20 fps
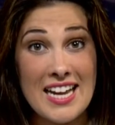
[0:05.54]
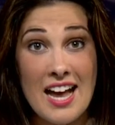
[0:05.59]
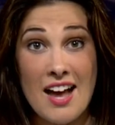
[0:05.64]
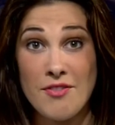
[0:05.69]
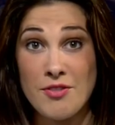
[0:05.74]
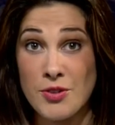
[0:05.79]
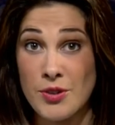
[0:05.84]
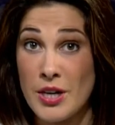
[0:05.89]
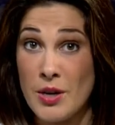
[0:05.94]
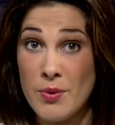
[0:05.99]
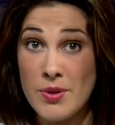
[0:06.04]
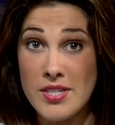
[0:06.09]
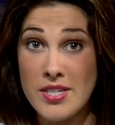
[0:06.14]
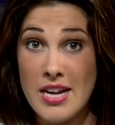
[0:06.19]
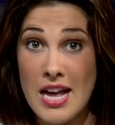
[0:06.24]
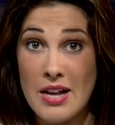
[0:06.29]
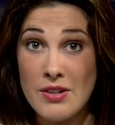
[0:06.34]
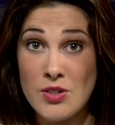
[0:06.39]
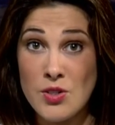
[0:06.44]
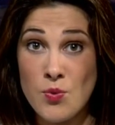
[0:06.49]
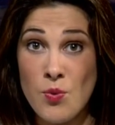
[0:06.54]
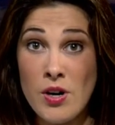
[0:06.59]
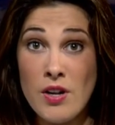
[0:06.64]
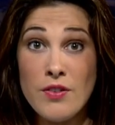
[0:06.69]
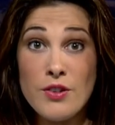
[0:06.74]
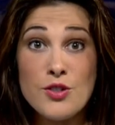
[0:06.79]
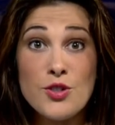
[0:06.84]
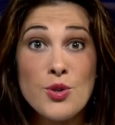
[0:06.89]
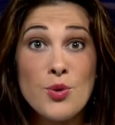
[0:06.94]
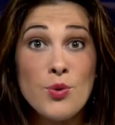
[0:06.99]
after it was announced
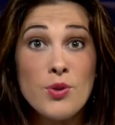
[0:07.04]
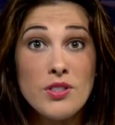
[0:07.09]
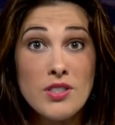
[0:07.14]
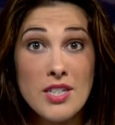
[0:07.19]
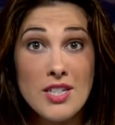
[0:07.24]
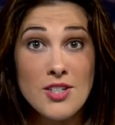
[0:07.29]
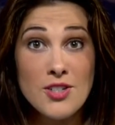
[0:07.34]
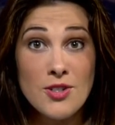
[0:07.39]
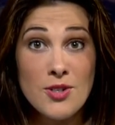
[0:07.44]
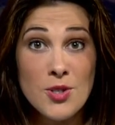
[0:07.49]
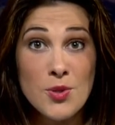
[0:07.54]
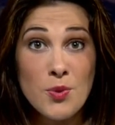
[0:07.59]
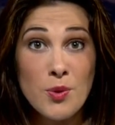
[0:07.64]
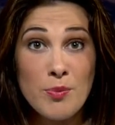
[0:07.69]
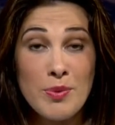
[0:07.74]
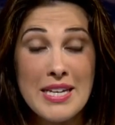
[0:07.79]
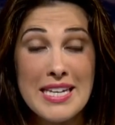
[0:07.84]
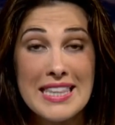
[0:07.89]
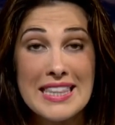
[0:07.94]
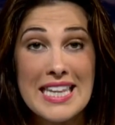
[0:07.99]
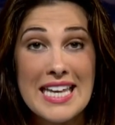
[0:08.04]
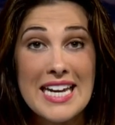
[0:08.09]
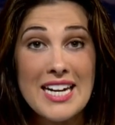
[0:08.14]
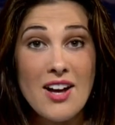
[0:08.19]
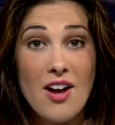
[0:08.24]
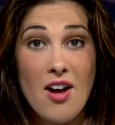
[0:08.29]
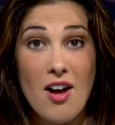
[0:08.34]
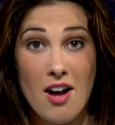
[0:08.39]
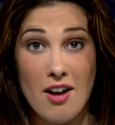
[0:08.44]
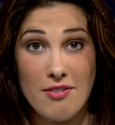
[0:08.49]
one of their school teachers will be
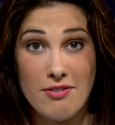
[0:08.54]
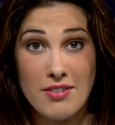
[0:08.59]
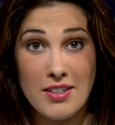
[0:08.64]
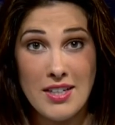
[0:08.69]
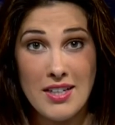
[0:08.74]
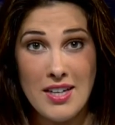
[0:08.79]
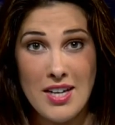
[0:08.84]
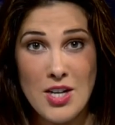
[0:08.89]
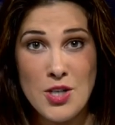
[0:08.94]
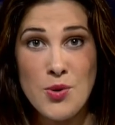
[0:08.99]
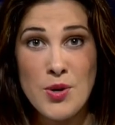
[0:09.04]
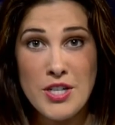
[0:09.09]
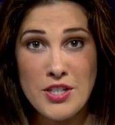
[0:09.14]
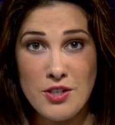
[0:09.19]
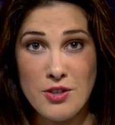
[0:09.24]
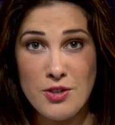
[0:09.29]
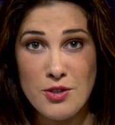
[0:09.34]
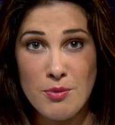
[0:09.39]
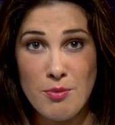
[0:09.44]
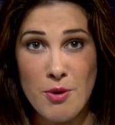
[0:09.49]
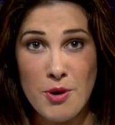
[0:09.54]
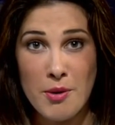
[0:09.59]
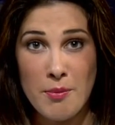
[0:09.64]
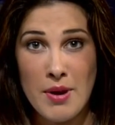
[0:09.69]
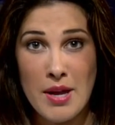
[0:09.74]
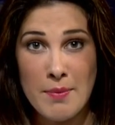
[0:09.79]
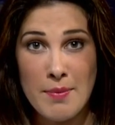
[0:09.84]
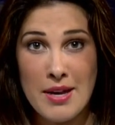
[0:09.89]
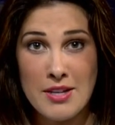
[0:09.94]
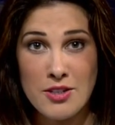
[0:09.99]
laid off. 22 News
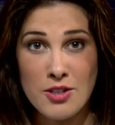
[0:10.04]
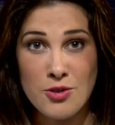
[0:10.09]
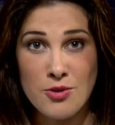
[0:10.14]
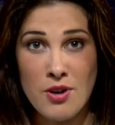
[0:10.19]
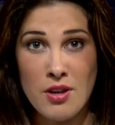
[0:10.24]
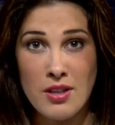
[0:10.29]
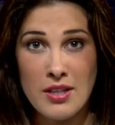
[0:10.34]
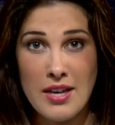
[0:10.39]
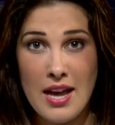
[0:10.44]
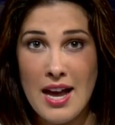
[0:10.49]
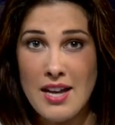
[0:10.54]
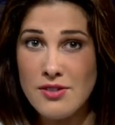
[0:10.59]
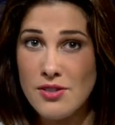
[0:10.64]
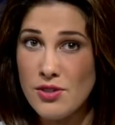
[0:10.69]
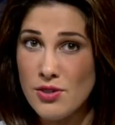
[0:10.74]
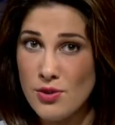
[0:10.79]
reporter Mike Masciadrelli asked the